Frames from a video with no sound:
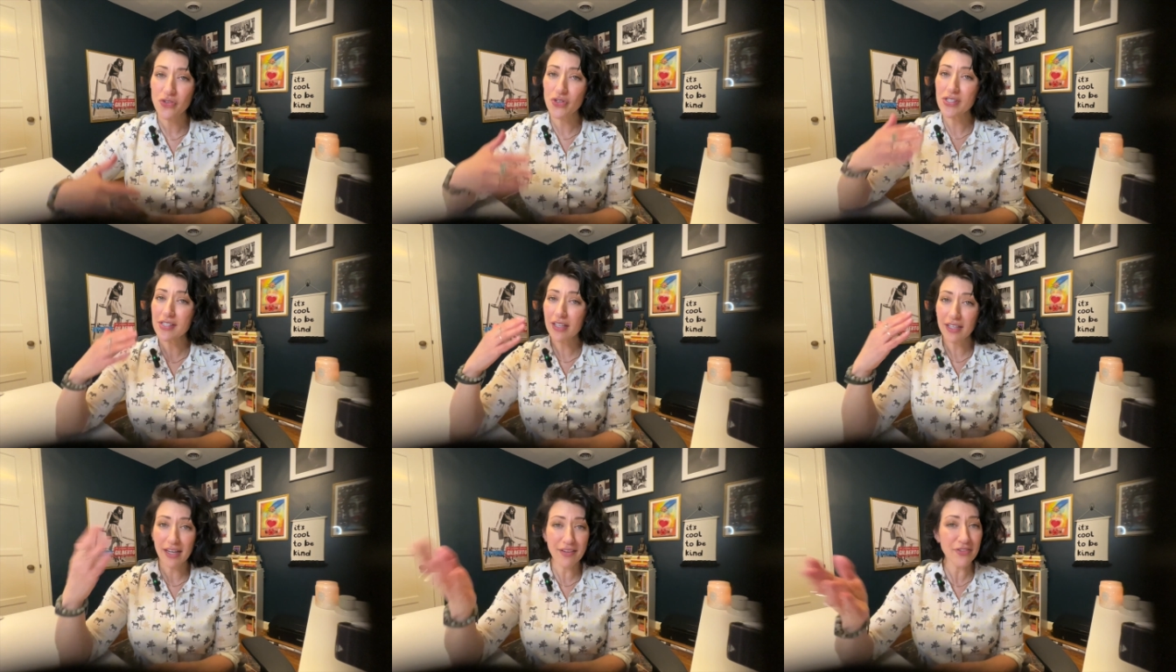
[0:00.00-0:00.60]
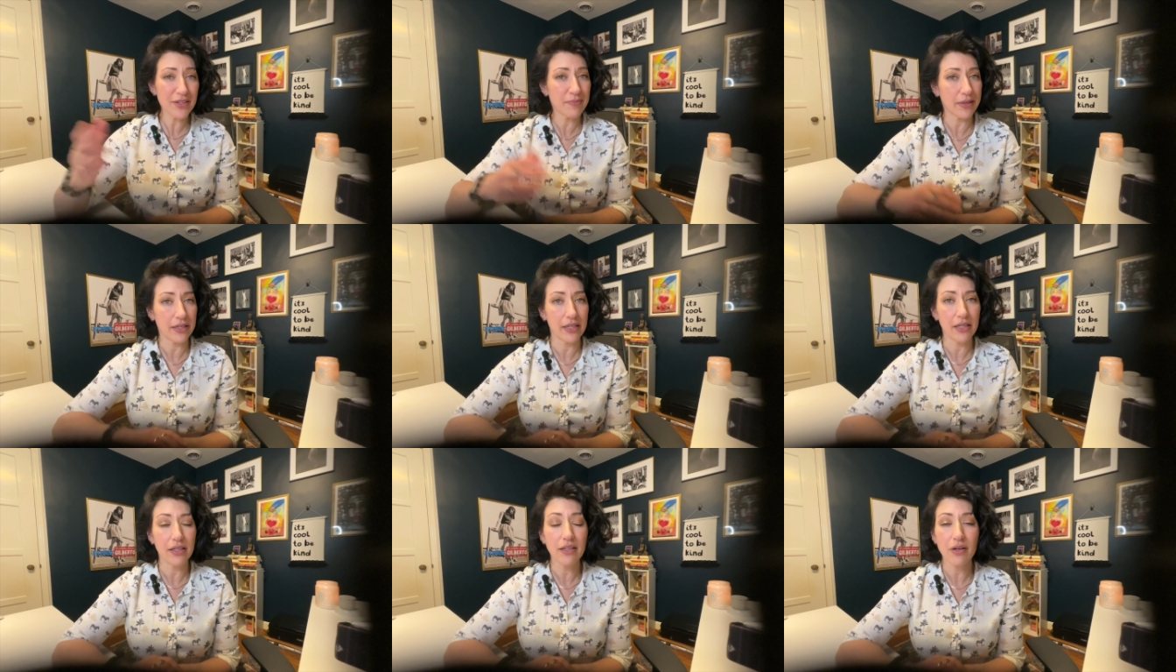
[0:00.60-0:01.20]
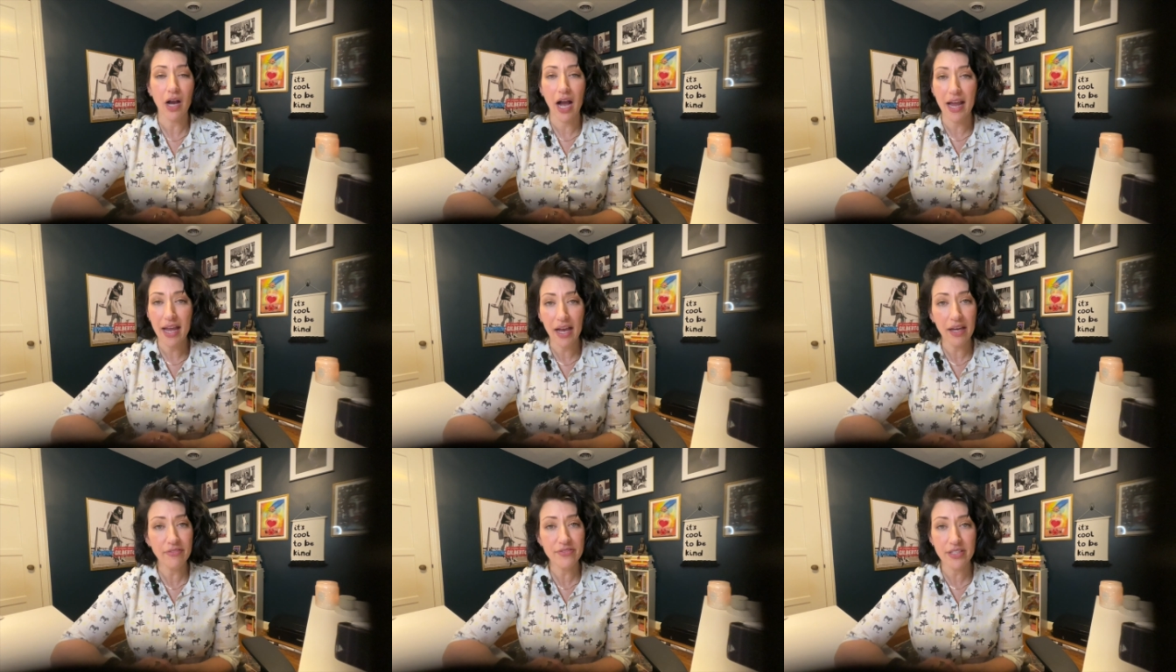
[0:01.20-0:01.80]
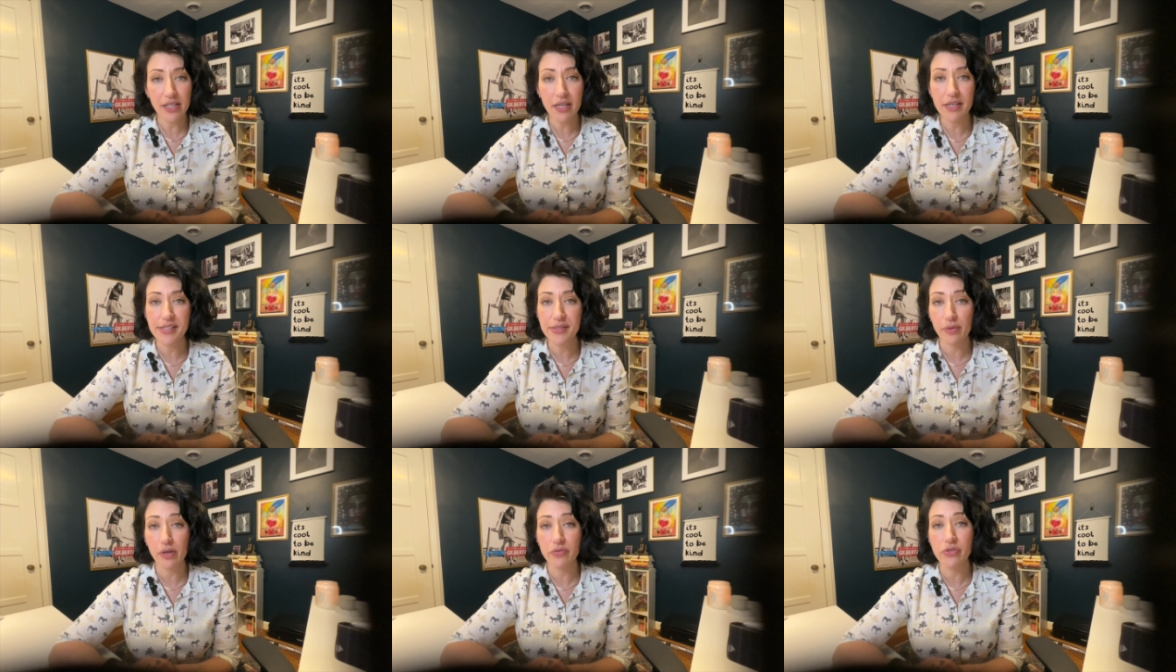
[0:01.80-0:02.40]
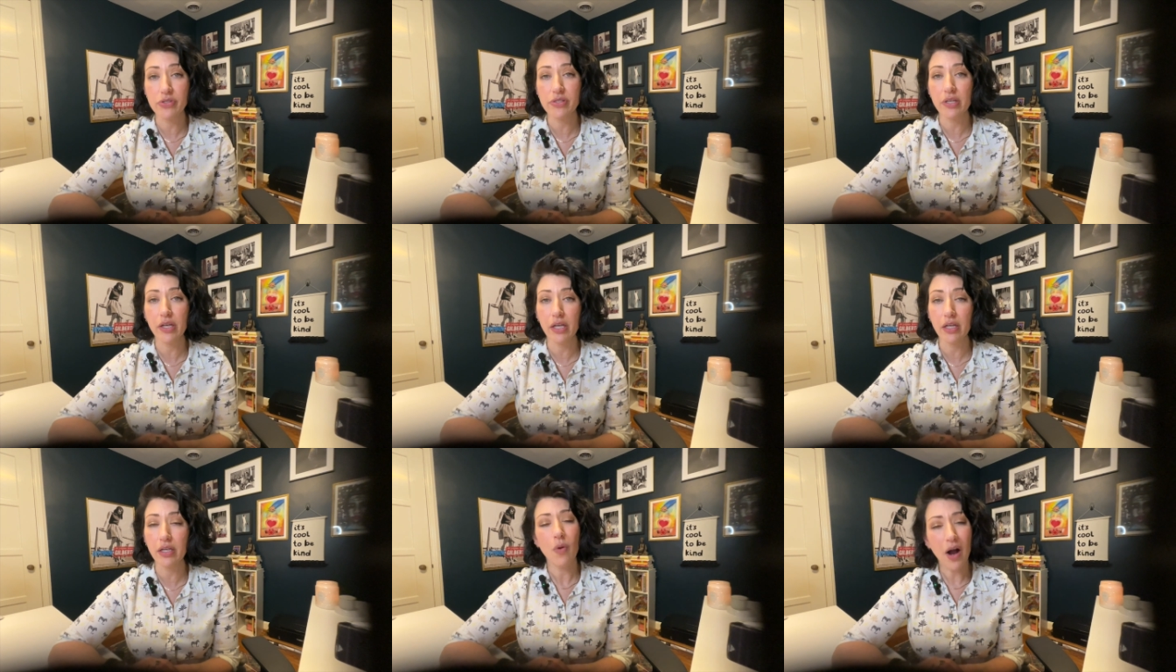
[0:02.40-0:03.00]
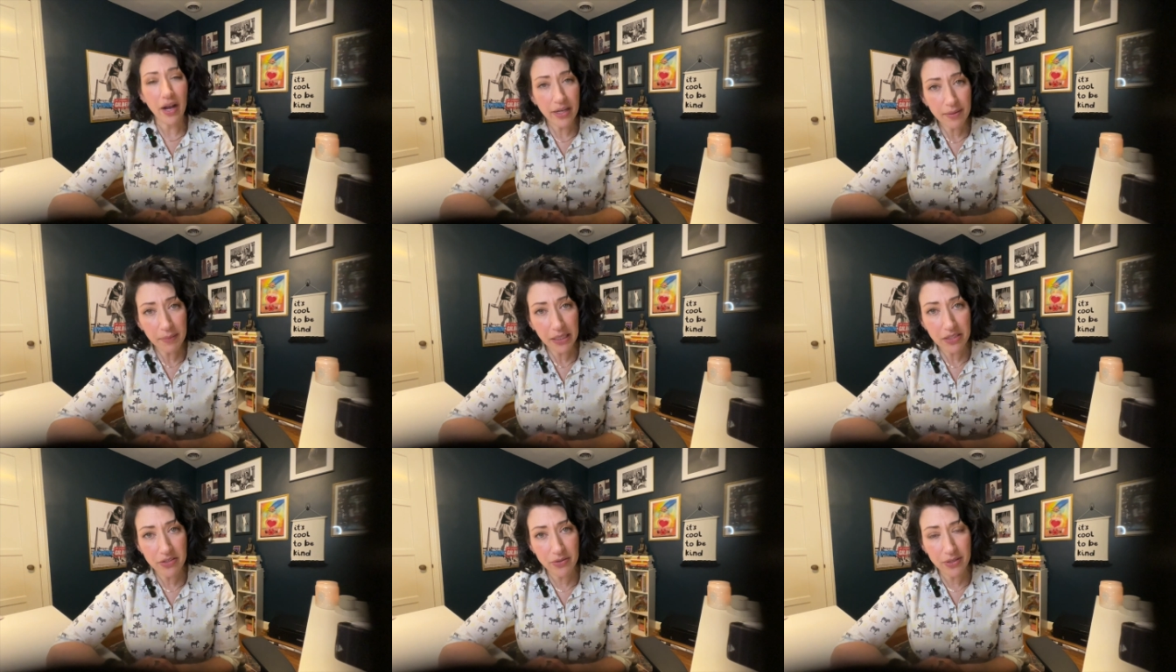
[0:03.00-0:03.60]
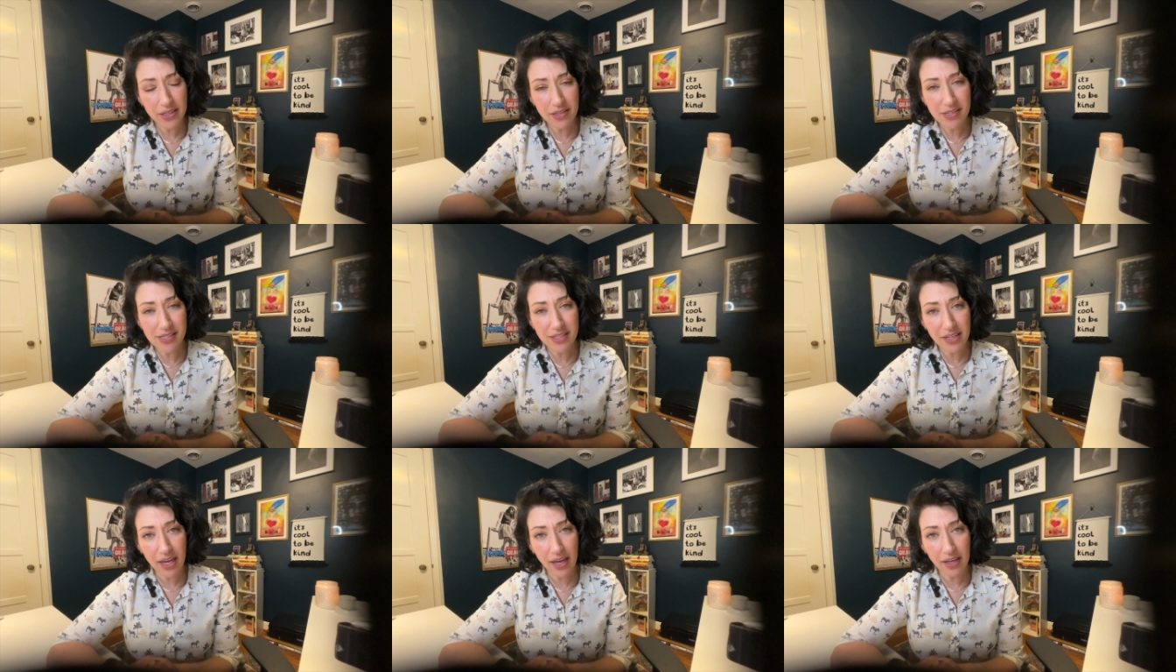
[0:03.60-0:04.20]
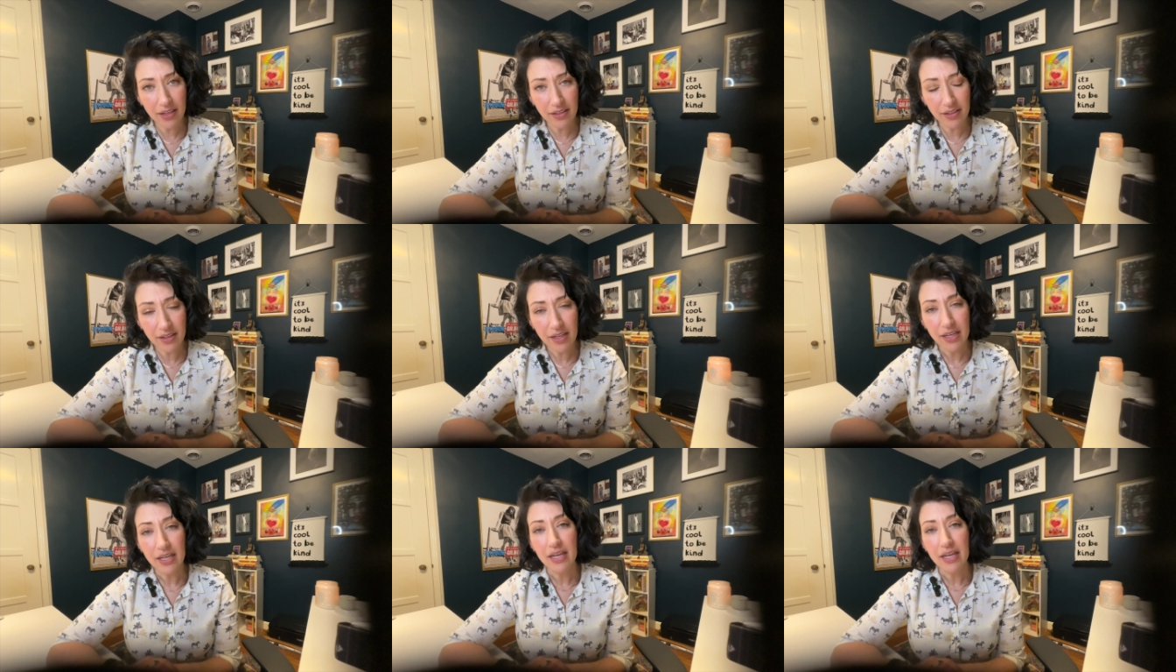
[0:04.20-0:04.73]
just like everybody, I have days where I'm just like, why am I doing this again?